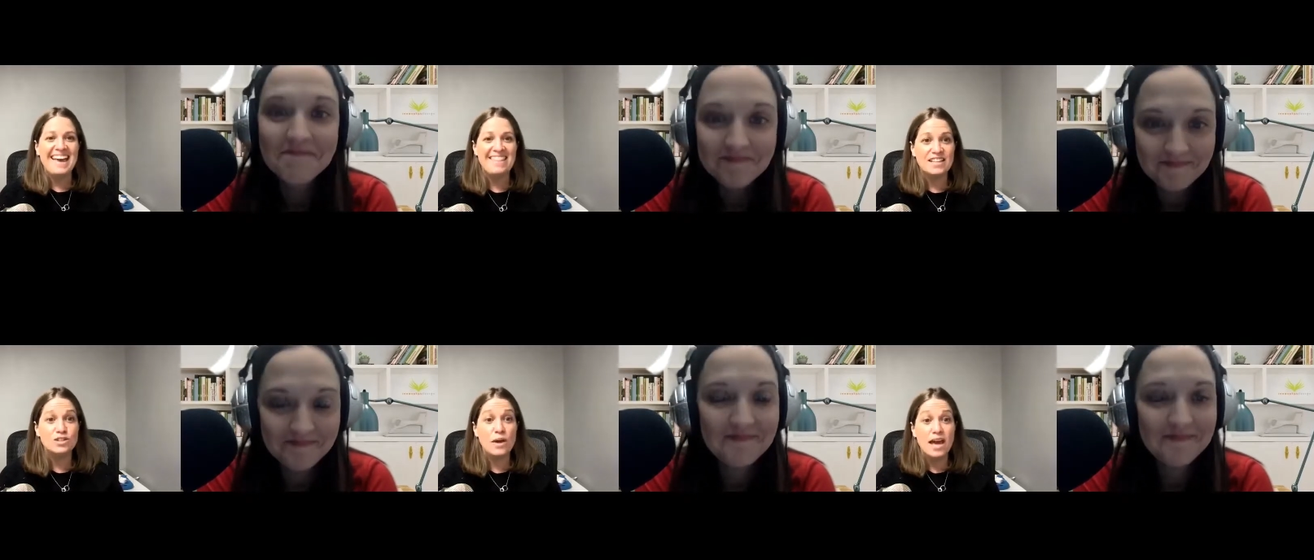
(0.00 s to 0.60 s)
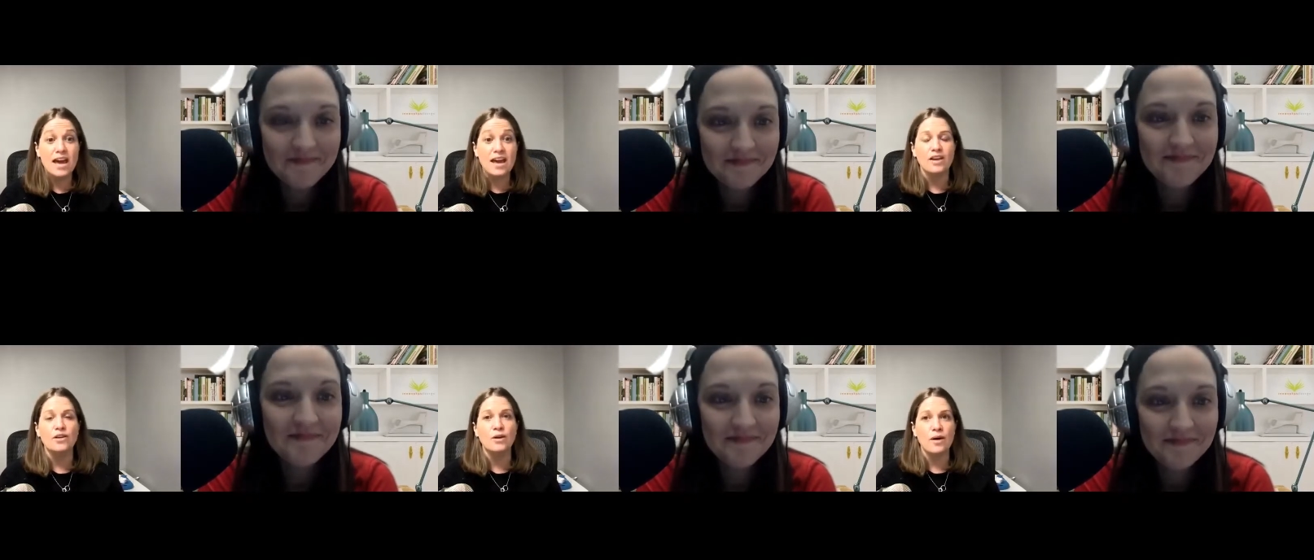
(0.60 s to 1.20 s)
Speaker 1: and that's okay
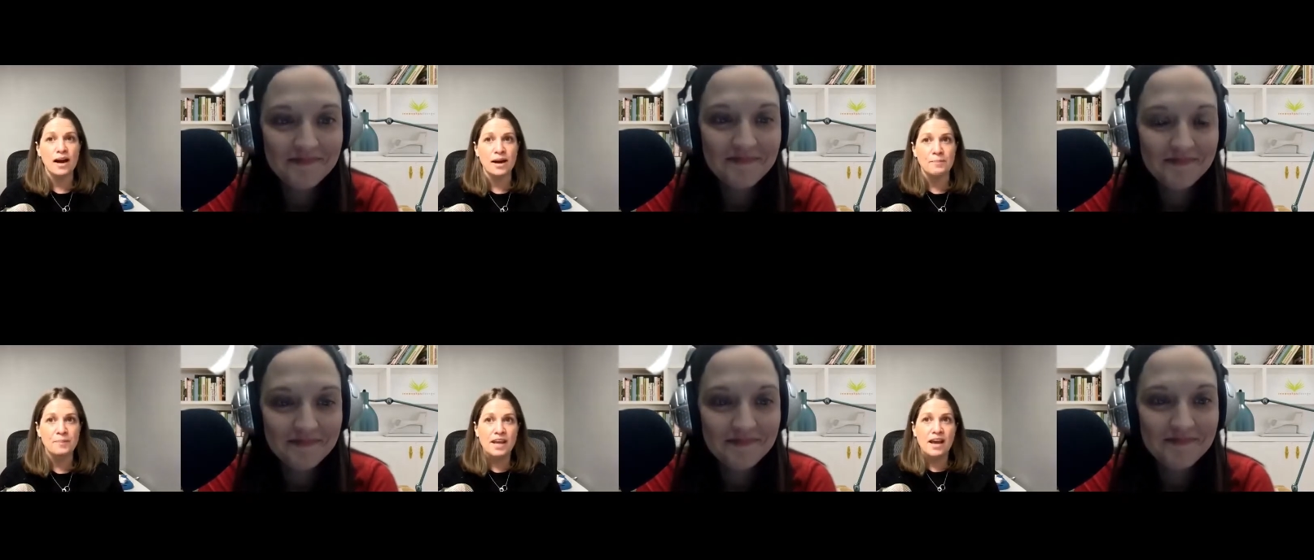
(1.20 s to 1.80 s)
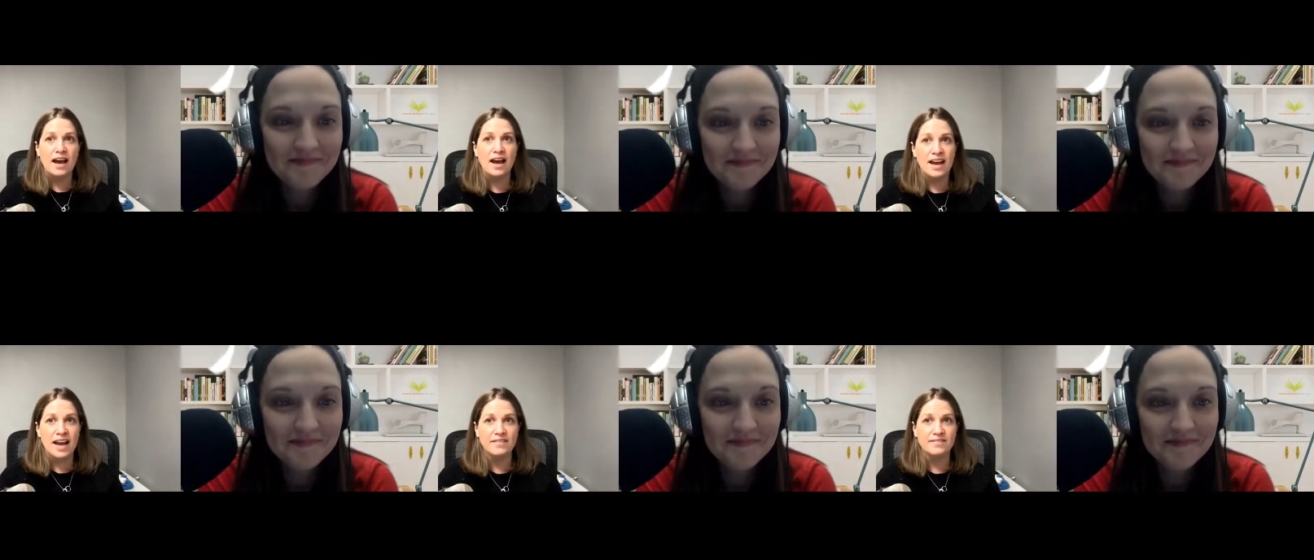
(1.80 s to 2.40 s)
you know um, i
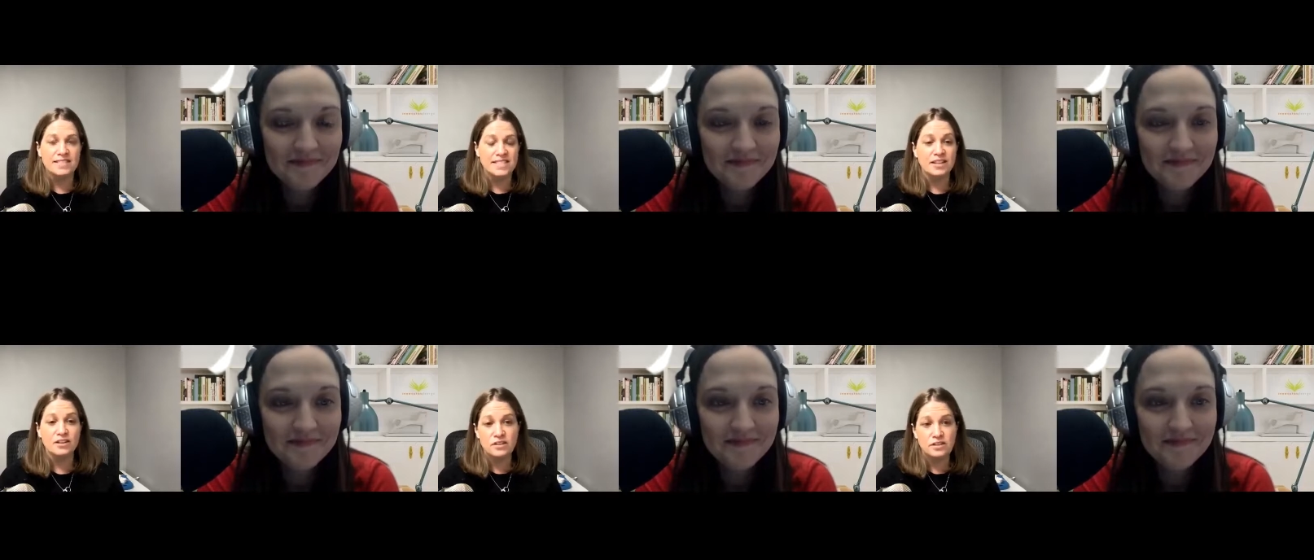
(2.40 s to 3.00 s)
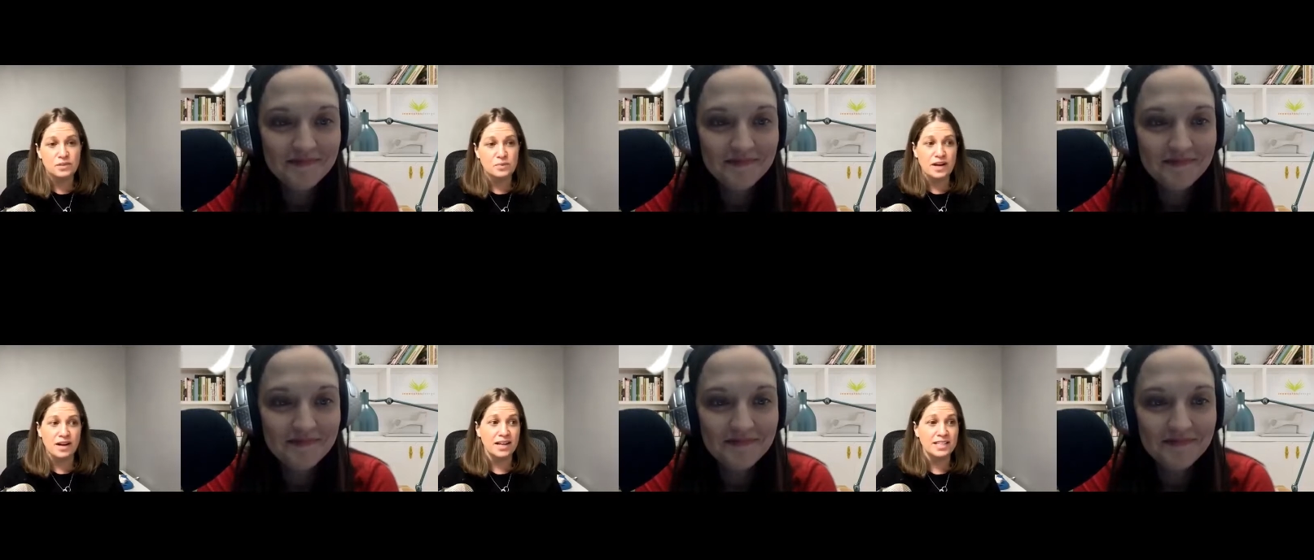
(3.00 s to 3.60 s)
have seen learners
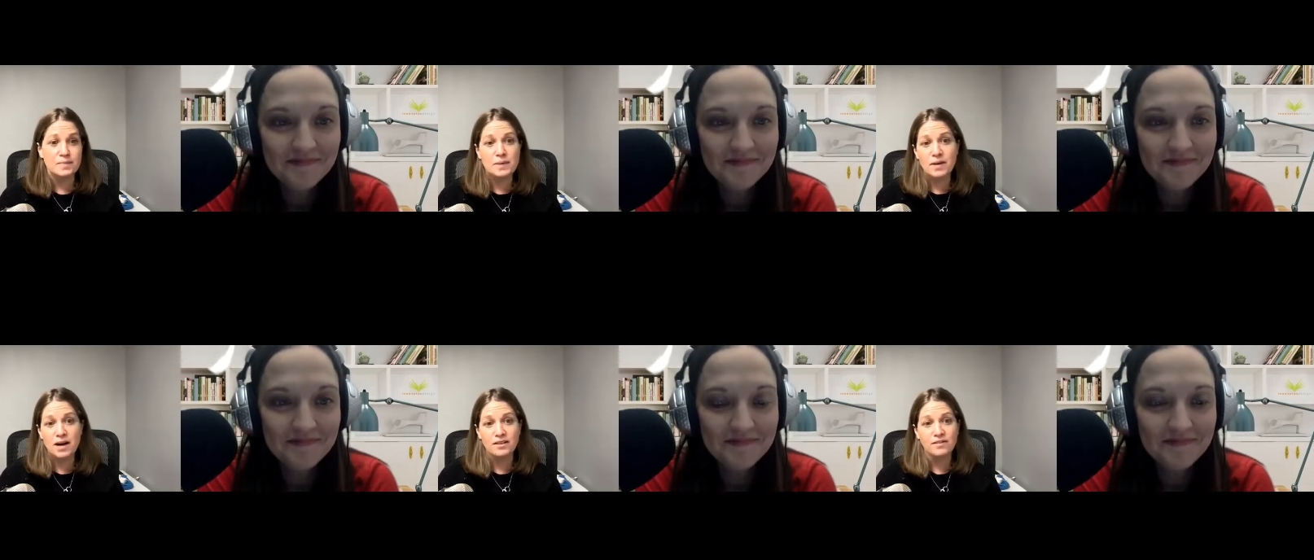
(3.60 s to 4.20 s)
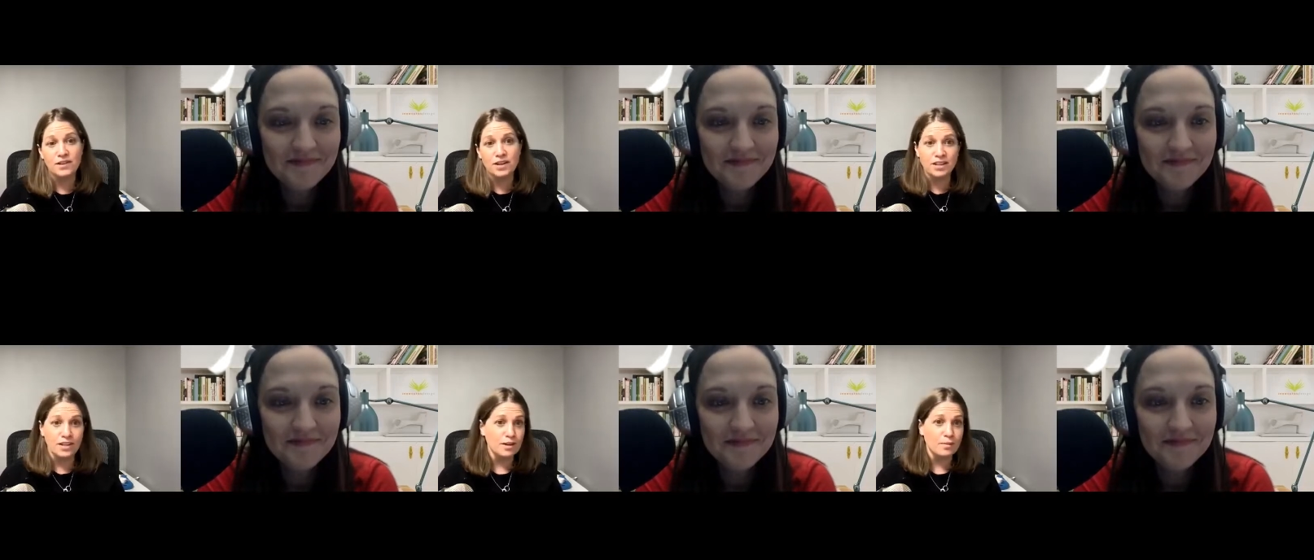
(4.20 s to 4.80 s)
where it's been modeled for a
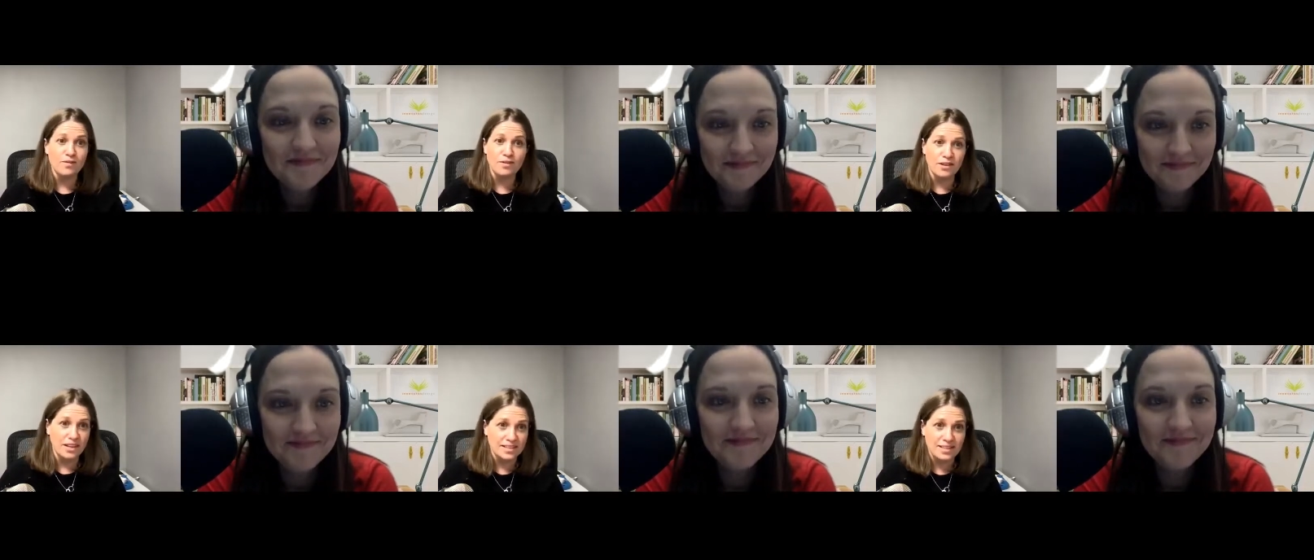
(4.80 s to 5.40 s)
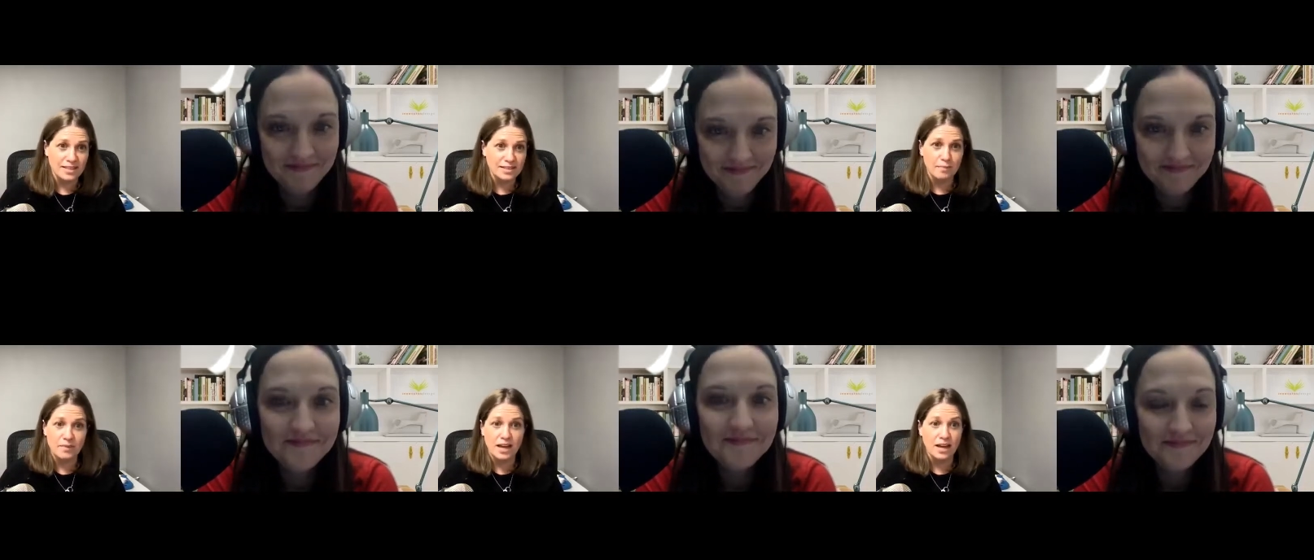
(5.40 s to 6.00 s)
year before they say
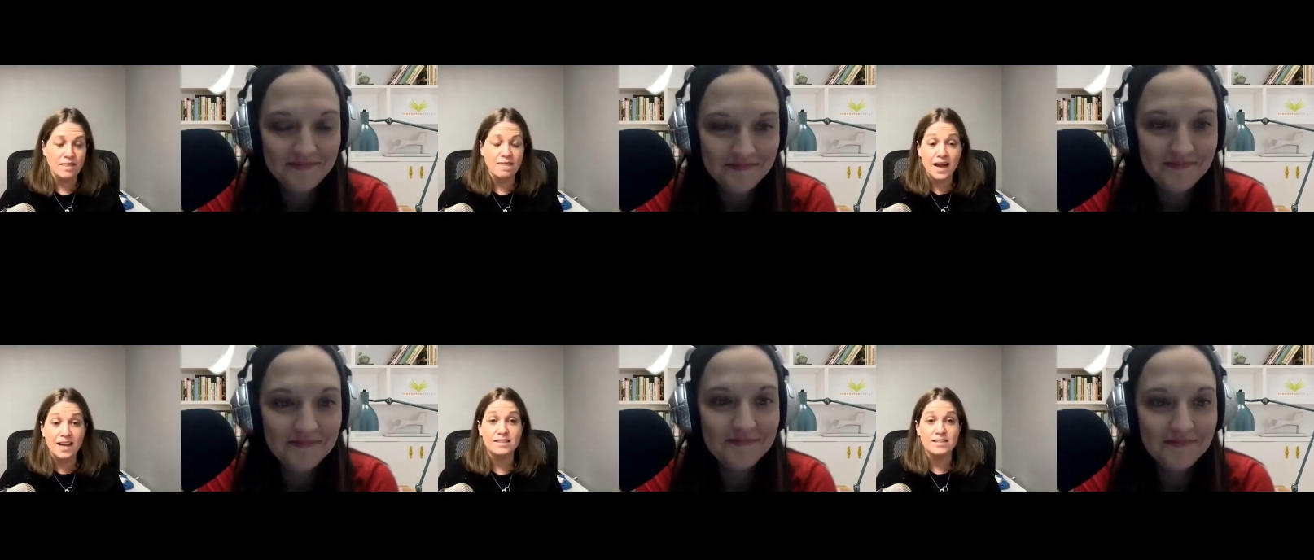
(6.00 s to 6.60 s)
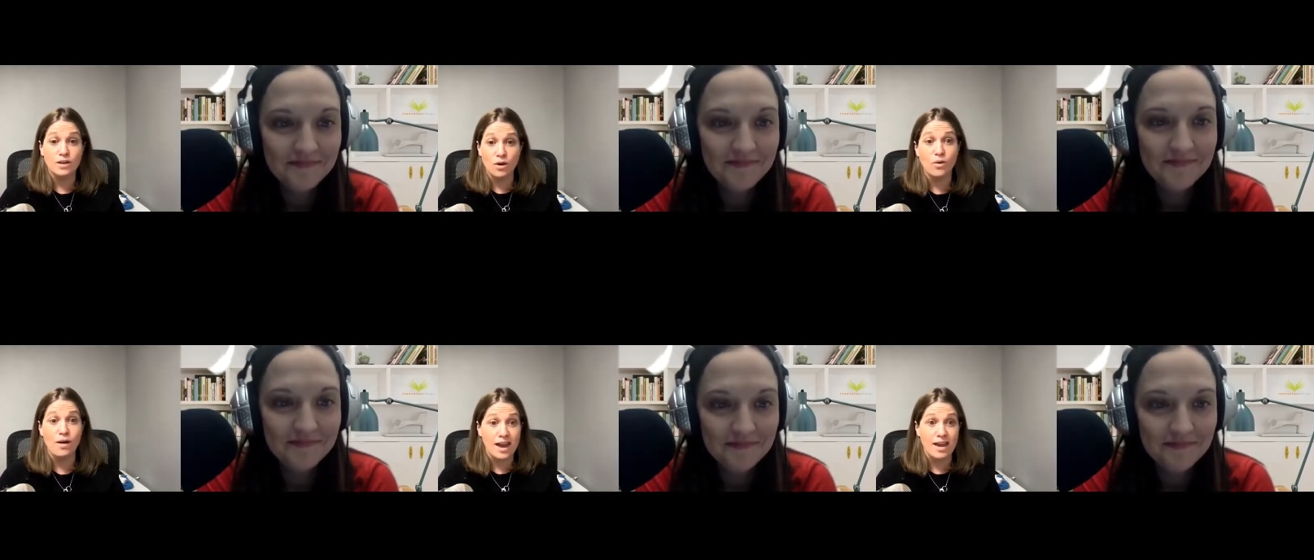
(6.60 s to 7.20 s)
something and that's
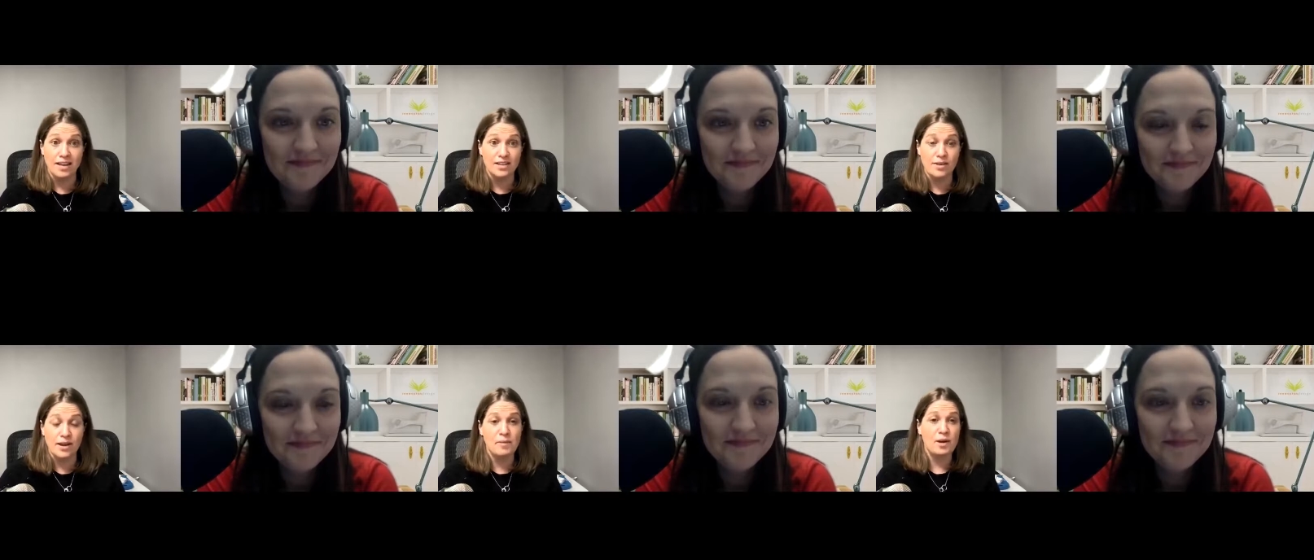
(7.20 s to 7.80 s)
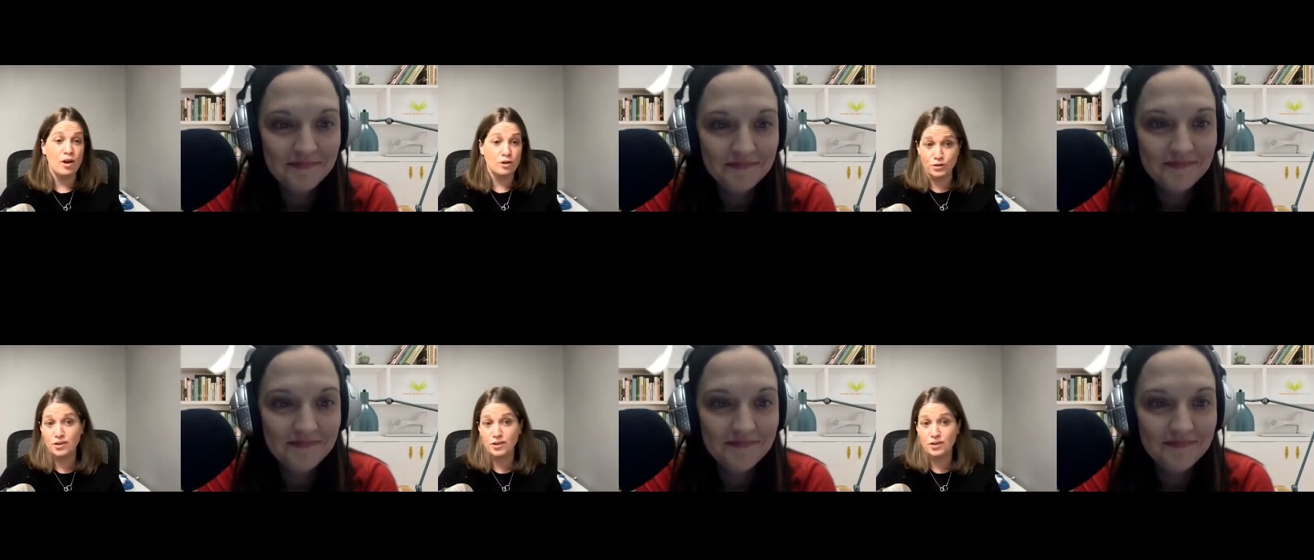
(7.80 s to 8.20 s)
okay that's i mean uh,